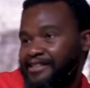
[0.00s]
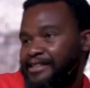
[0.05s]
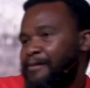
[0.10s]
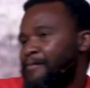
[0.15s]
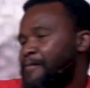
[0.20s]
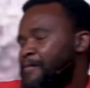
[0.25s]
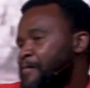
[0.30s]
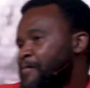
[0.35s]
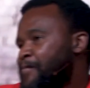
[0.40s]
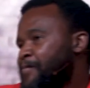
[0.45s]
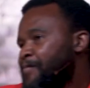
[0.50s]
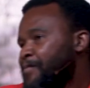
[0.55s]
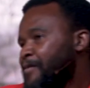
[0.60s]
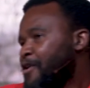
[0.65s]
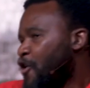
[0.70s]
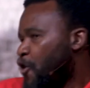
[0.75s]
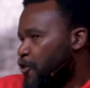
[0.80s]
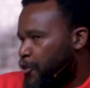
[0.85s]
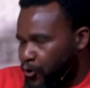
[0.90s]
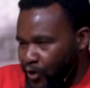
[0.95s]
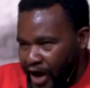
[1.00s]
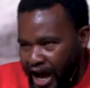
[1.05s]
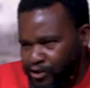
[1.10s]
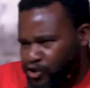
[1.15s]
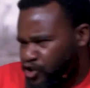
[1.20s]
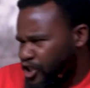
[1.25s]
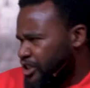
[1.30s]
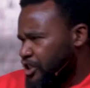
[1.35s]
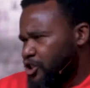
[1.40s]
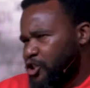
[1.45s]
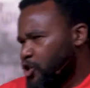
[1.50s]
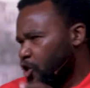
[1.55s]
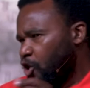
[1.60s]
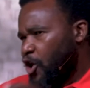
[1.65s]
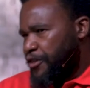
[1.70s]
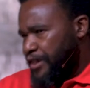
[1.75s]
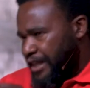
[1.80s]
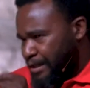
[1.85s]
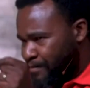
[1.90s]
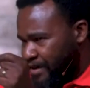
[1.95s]
him. Throughout Jesus'
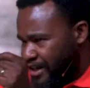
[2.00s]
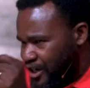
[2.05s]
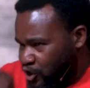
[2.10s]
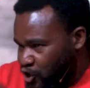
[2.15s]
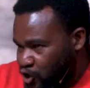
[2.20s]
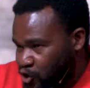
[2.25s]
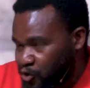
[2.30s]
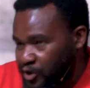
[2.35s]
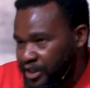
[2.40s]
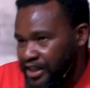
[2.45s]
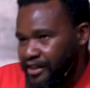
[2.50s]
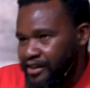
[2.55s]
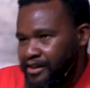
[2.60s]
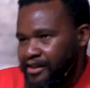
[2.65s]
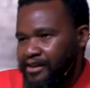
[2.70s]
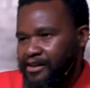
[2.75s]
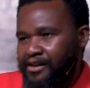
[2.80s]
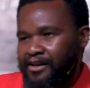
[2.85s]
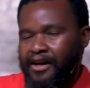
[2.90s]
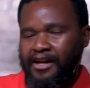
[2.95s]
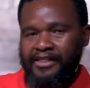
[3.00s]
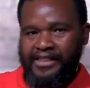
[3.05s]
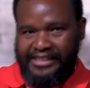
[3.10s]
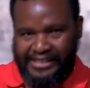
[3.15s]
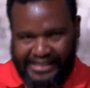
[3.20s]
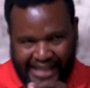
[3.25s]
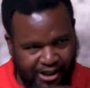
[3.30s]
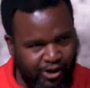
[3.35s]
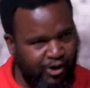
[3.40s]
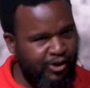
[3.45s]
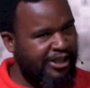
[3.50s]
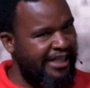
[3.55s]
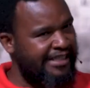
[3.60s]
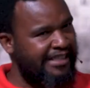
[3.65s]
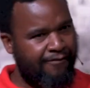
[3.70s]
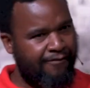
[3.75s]
earthly ministry, the Sadducees, the